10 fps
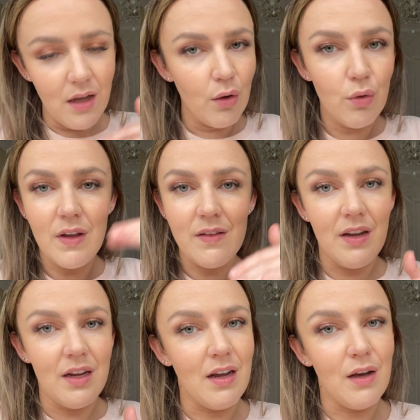all these
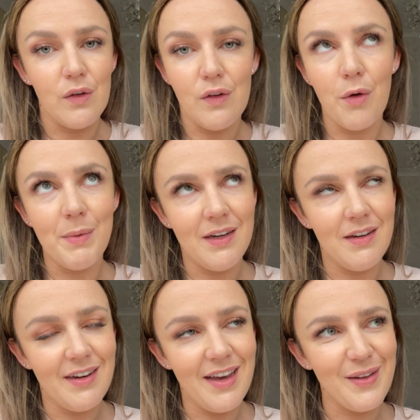details, so many
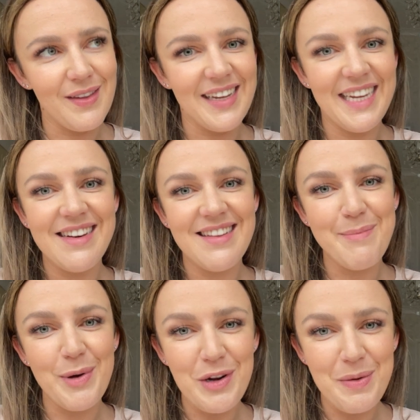details, and get to the
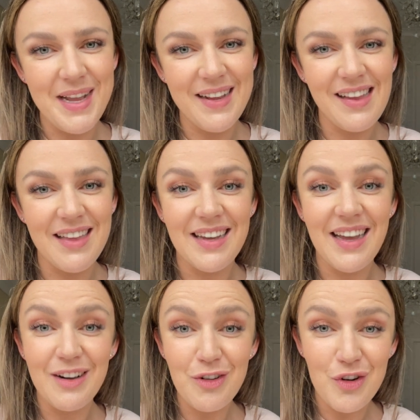bottom, and it's like the
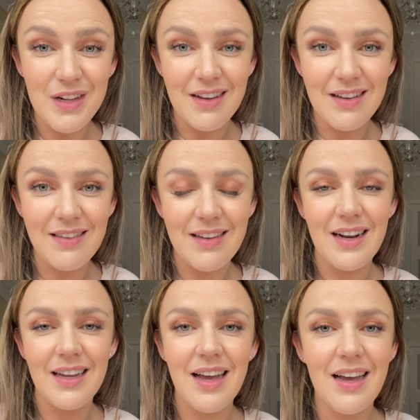country list, and
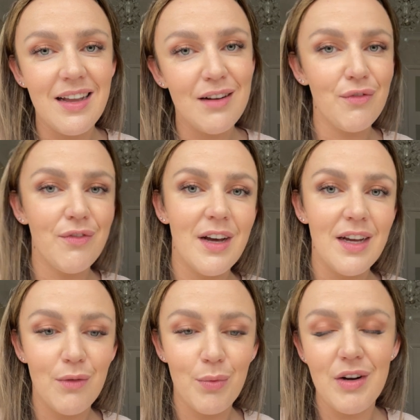I can't
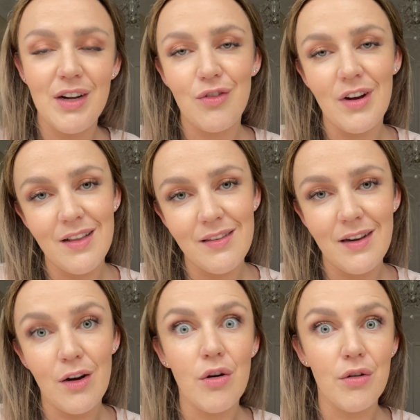find where I
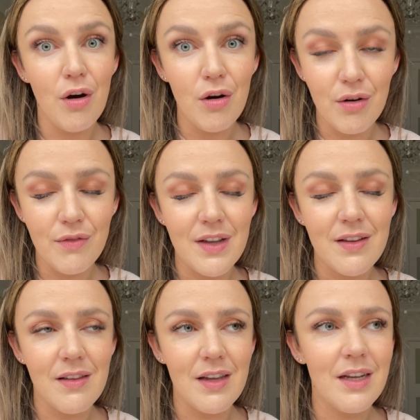transited Hong Kong,
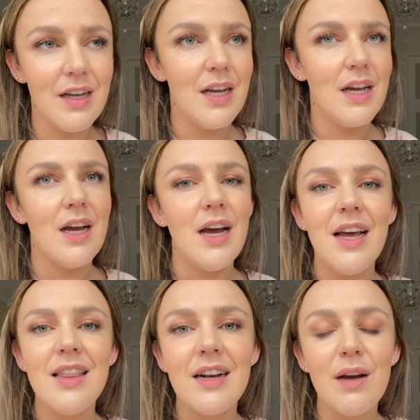obviously.
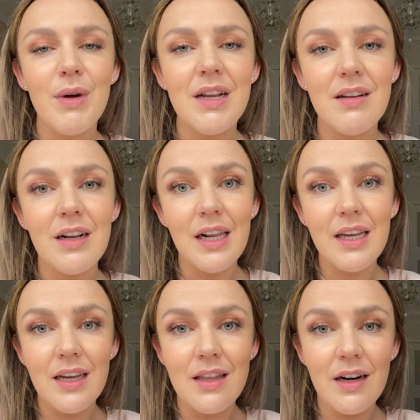And then I went to
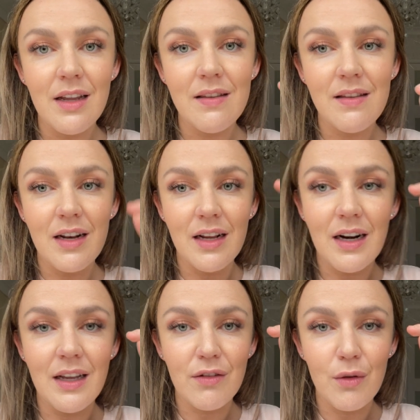click it in the list, and it
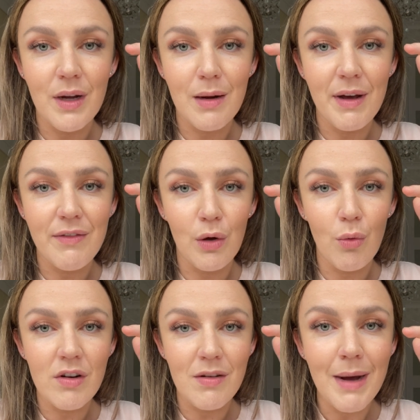clicked the one above it,
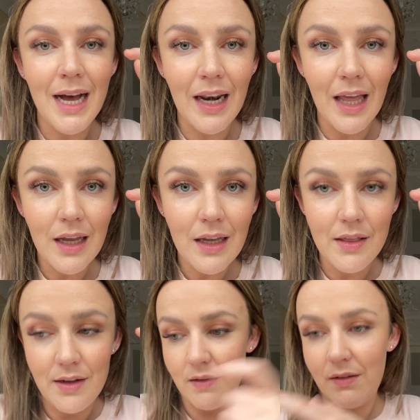Guatemala,
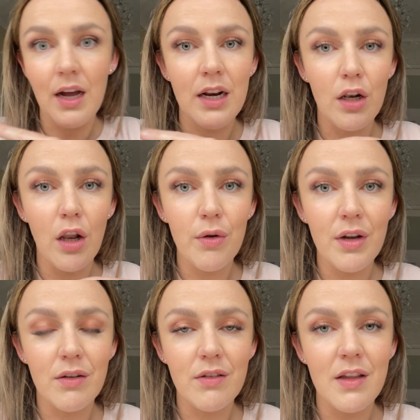and then it started
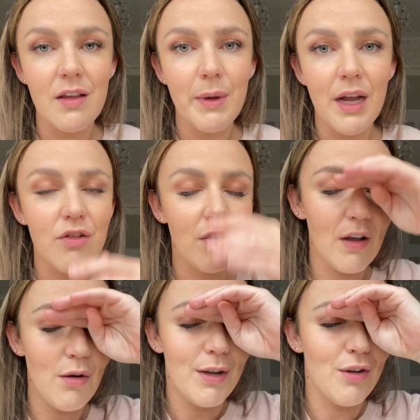loading onto the next page, and I was
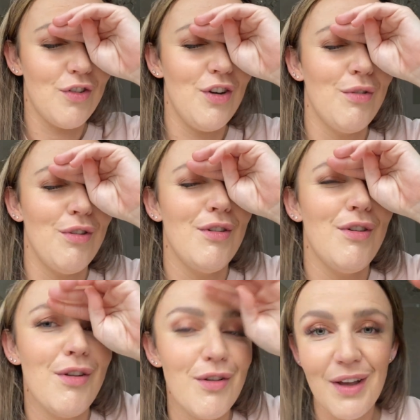like, oh my gosh, no, no, no, no,
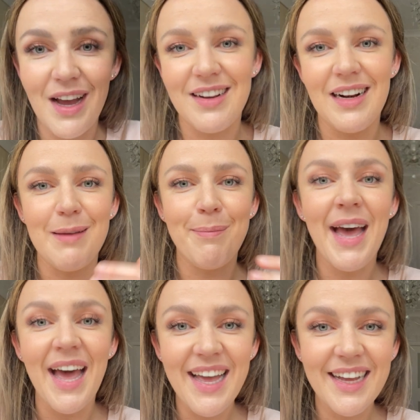no. So I had to click
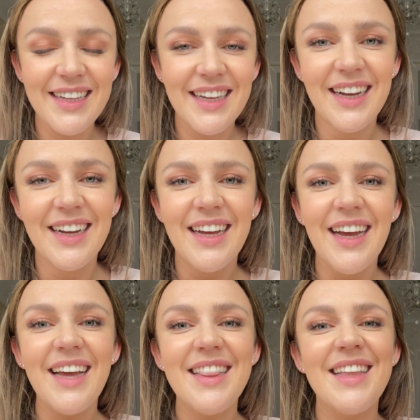back
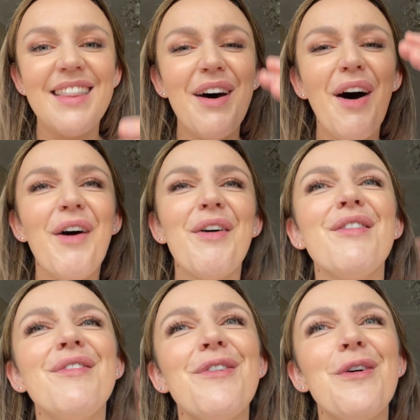and then the
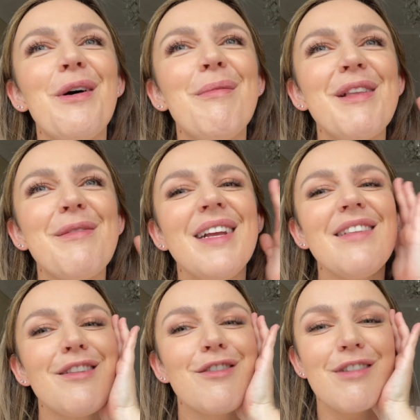whole form has been
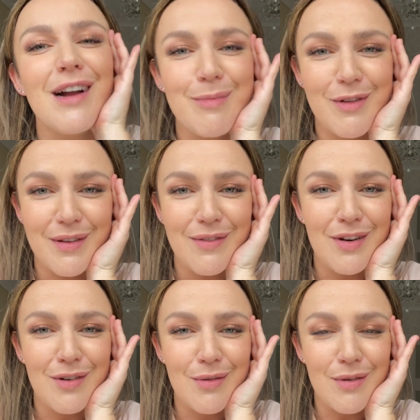scrubbed, so I have to
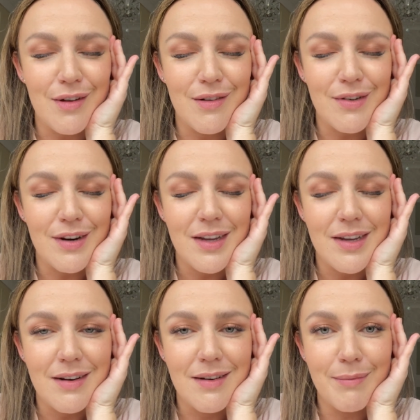do it all over
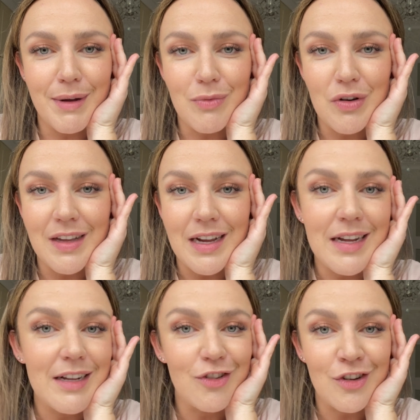again. But I'm just like
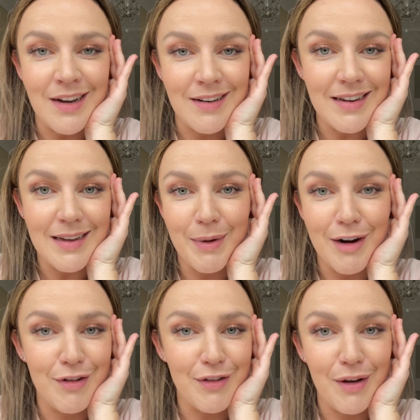itching to get my
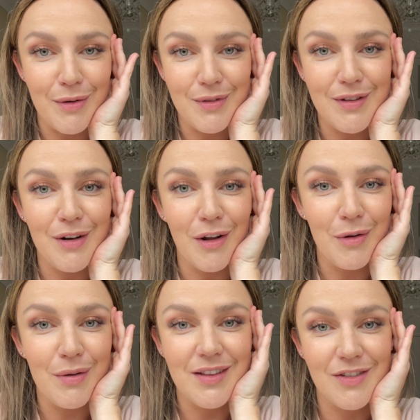results, you know?
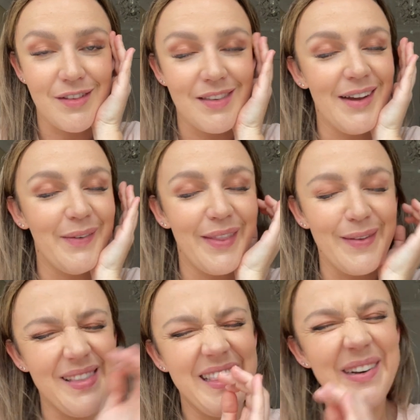It's just like one of
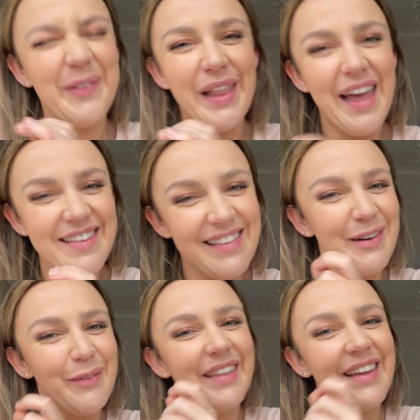those little last
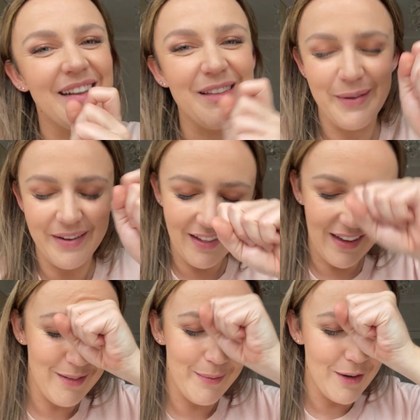little things where you're
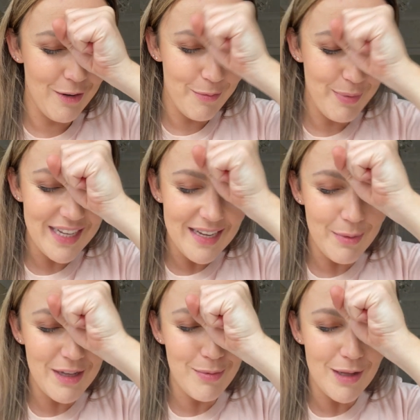like, oh my gosh, please,
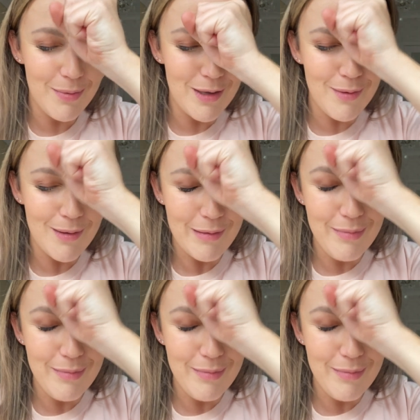please, please, please, please, please,